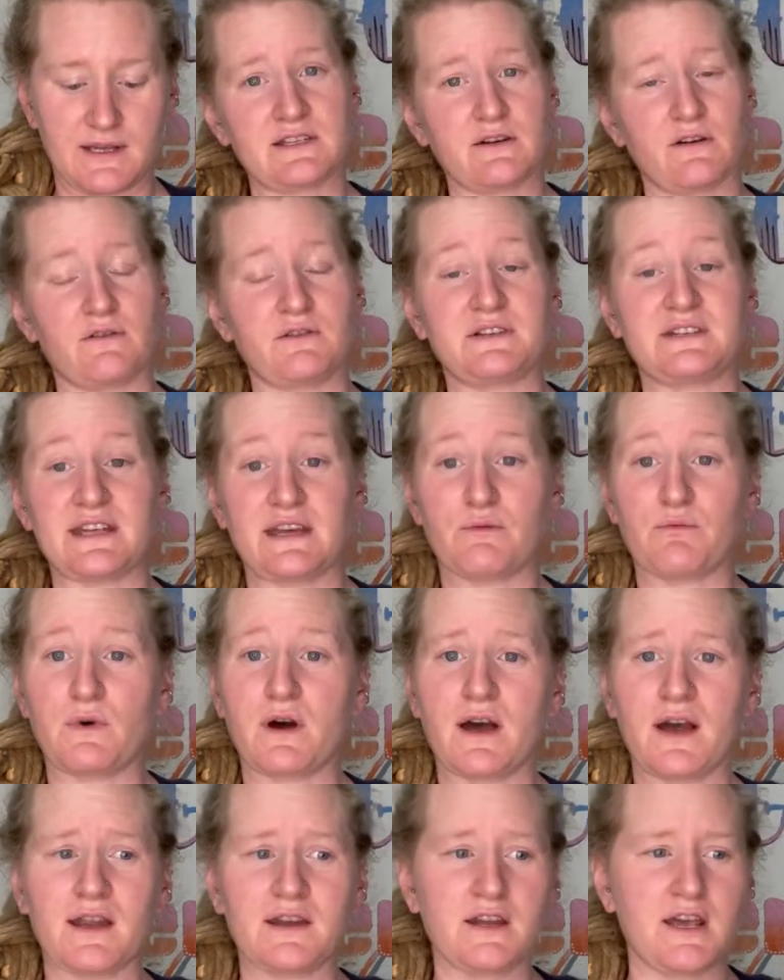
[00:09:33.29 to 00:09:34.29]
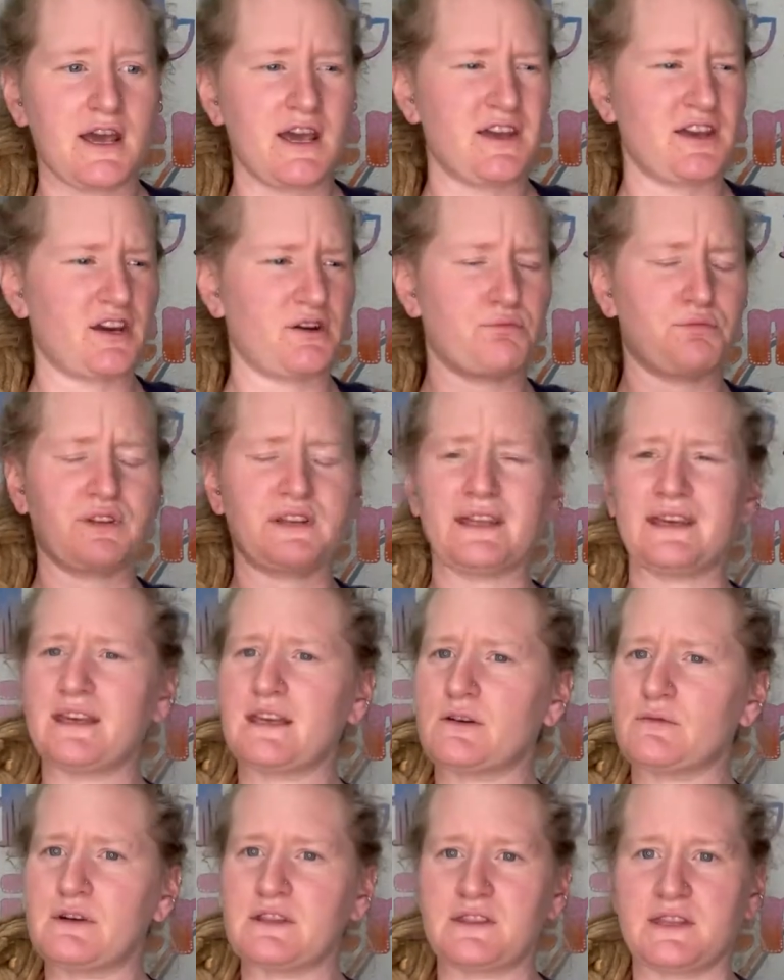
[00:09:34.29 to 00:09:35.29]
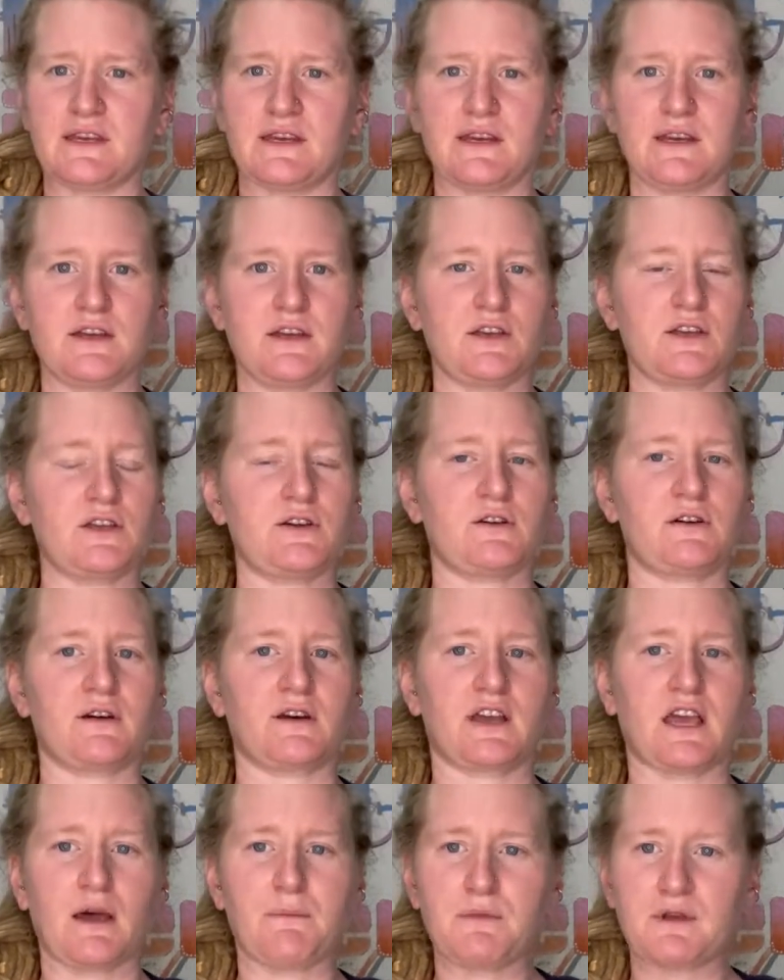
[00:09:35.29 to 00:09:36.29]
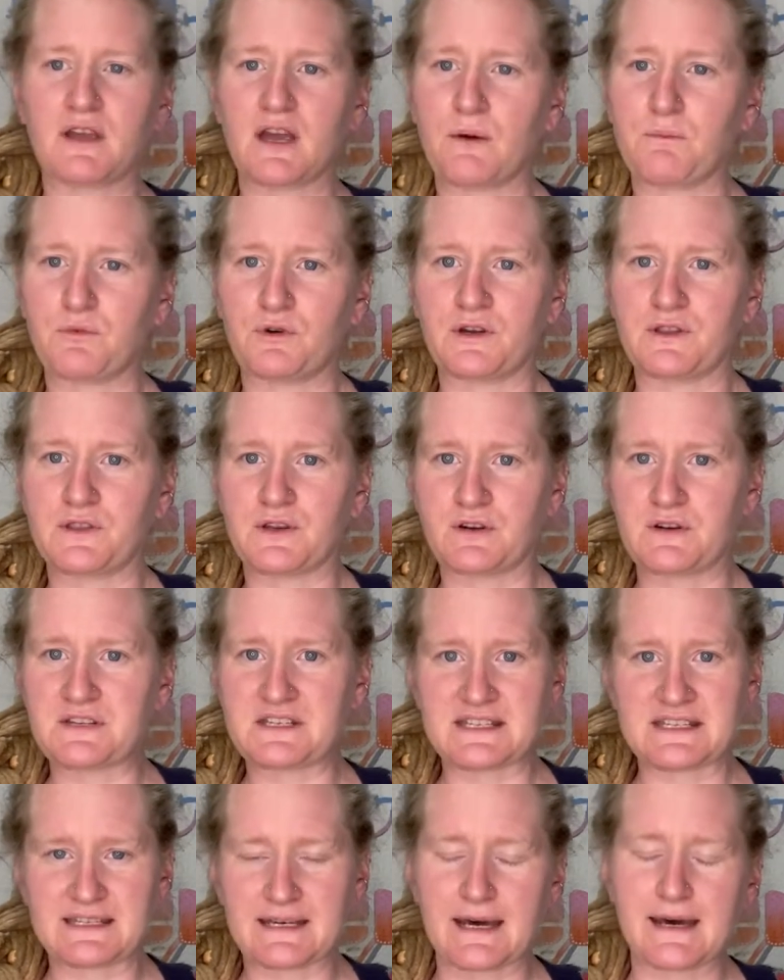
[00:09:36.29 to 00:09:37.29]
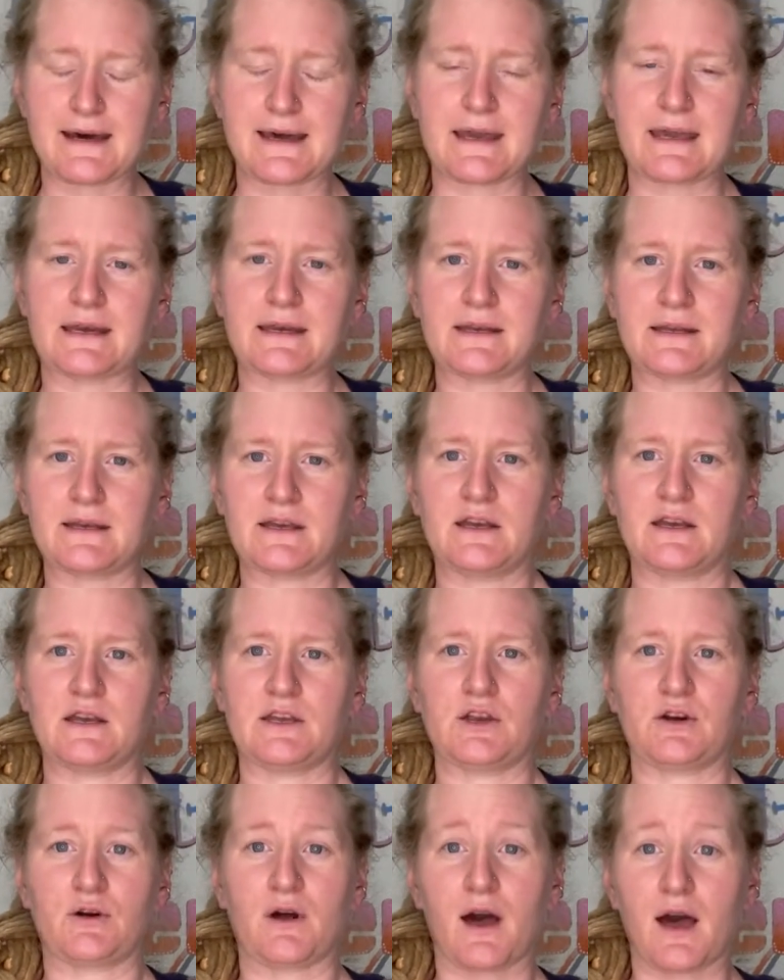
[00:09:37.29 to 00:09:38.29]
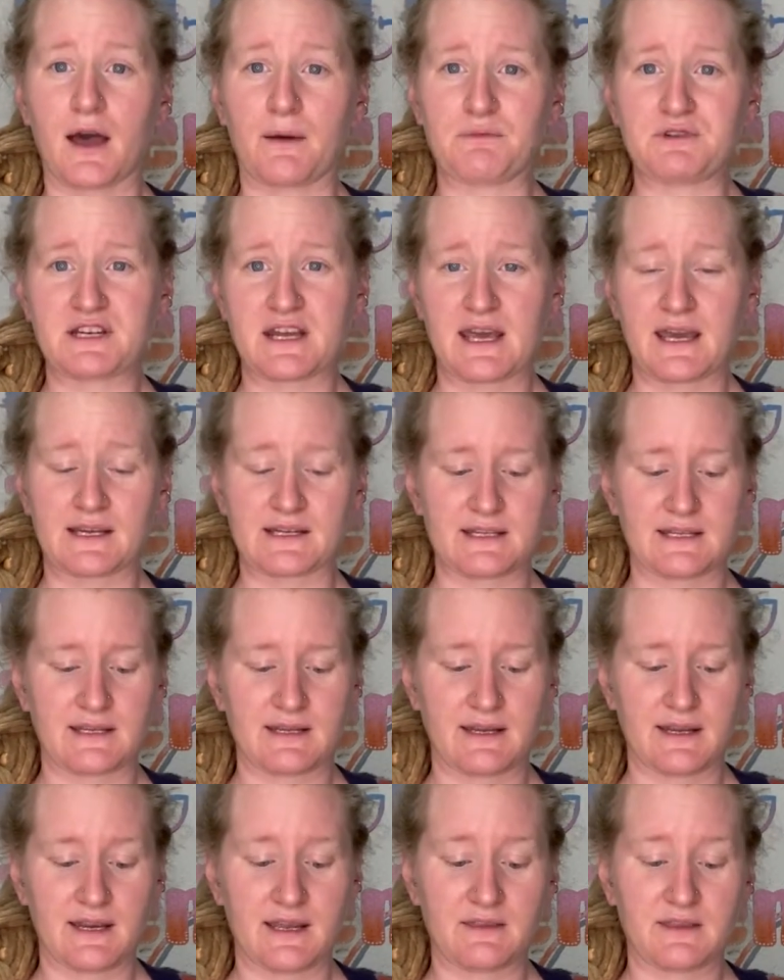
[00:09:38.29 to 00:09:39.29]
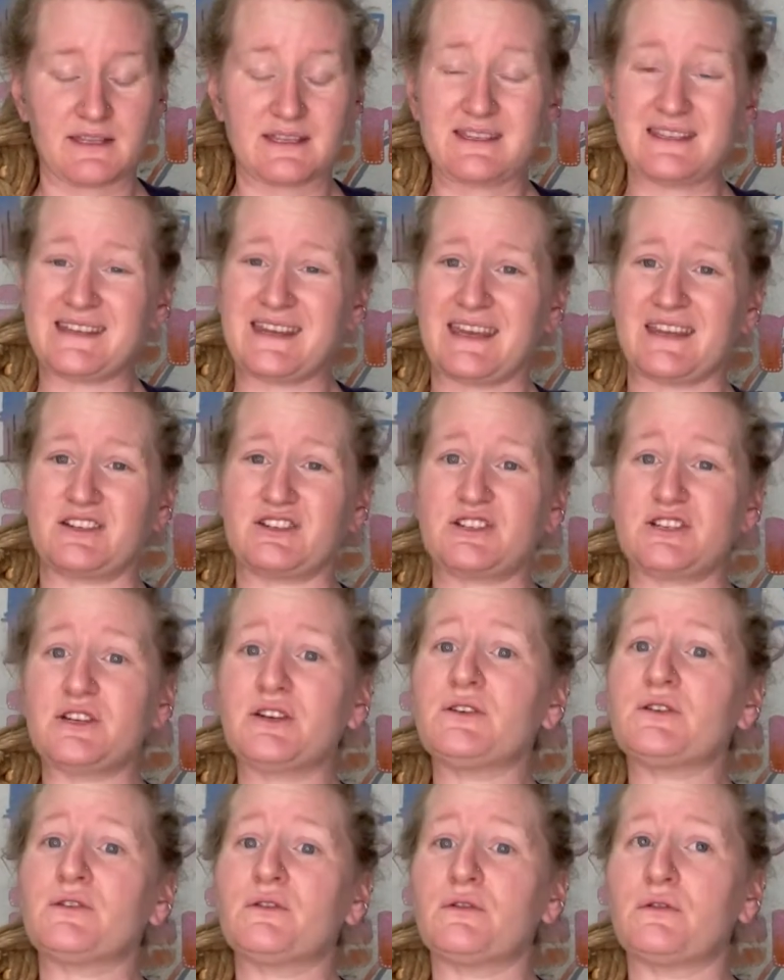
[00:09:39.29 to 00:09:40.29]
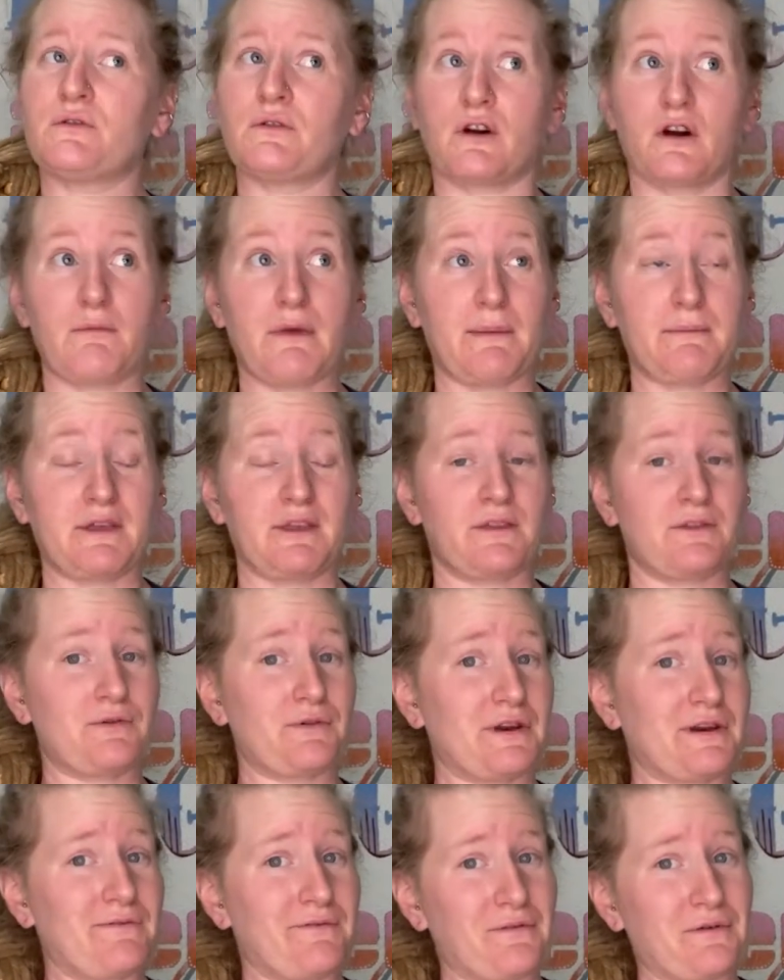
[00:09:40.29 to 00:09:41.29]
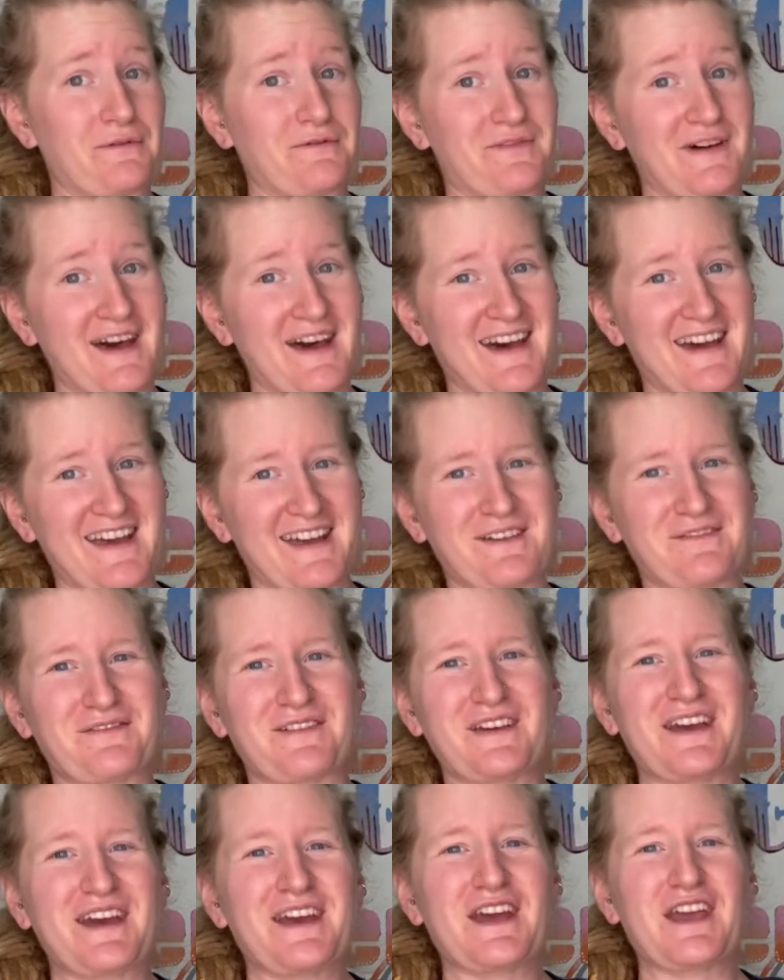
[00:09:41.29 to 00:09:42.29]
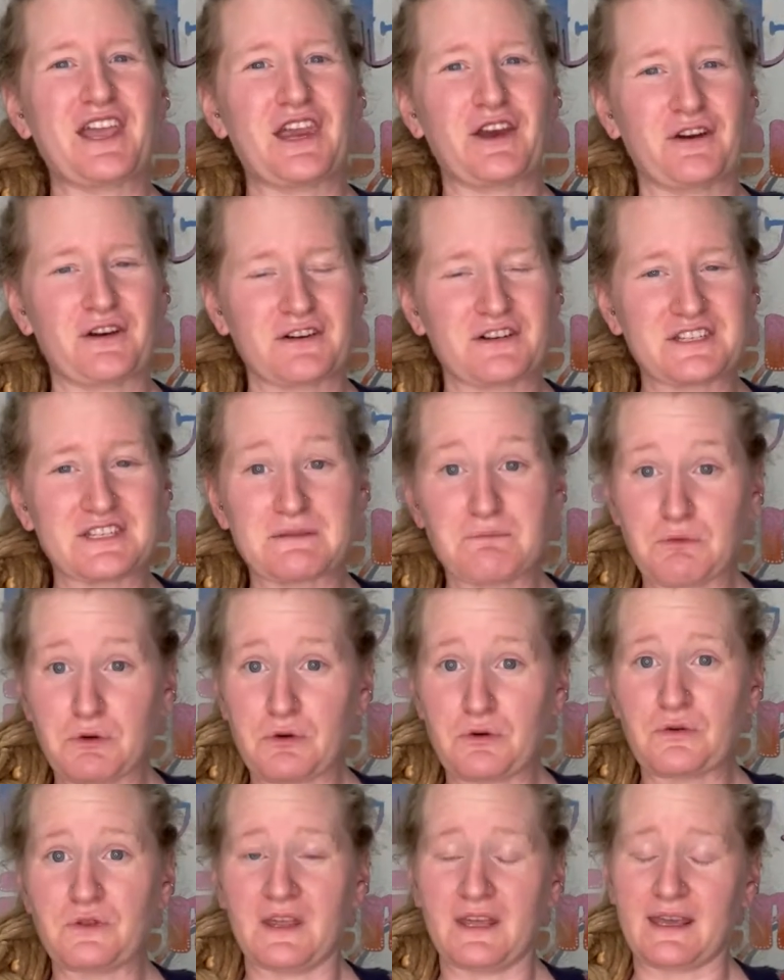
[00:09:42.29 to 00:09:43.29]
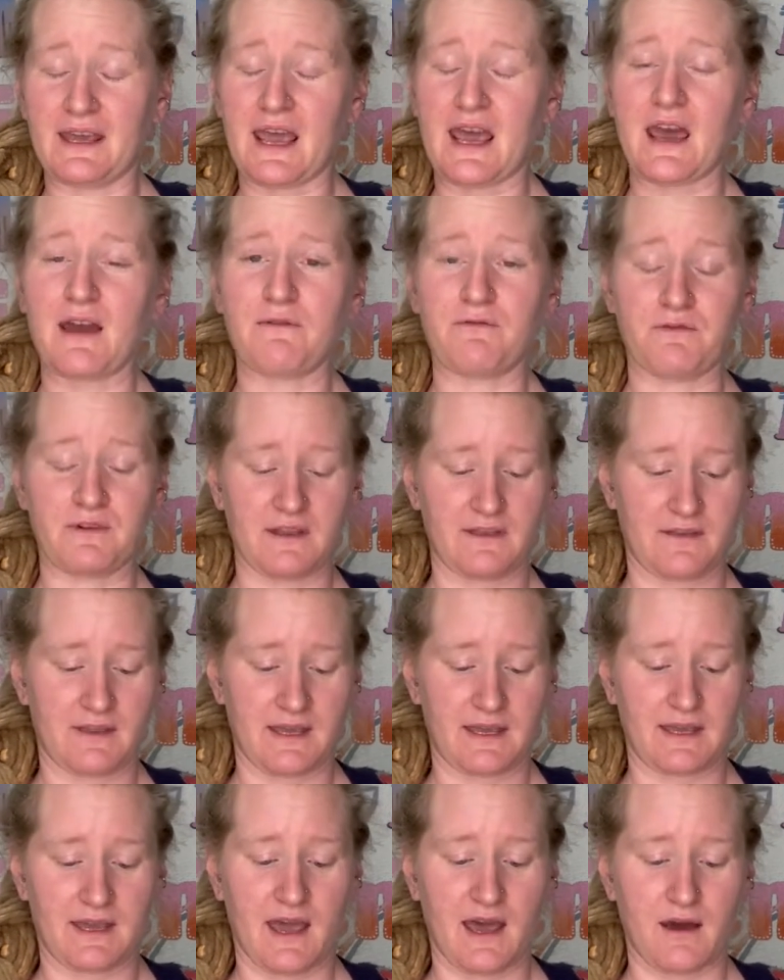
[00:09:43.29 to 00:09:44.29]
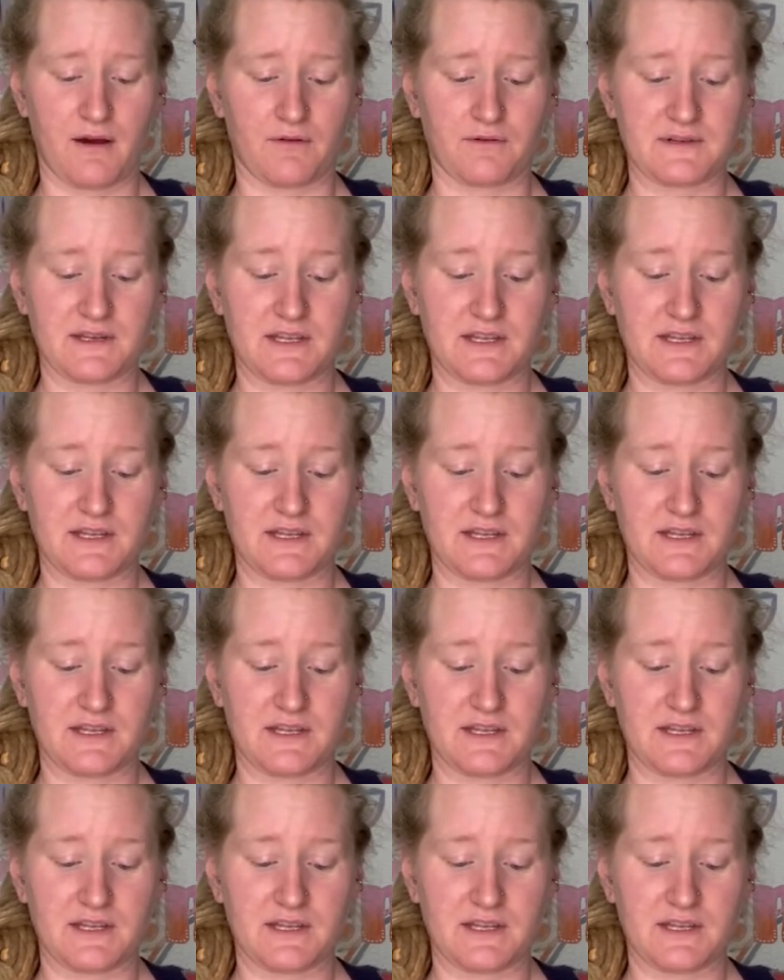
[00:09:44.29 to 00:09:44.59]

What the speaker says: So day one, you're playing with it, you're coming up with your design, your object, and then day 2, or maybe 3, 4, 5, you're smoothing everything out.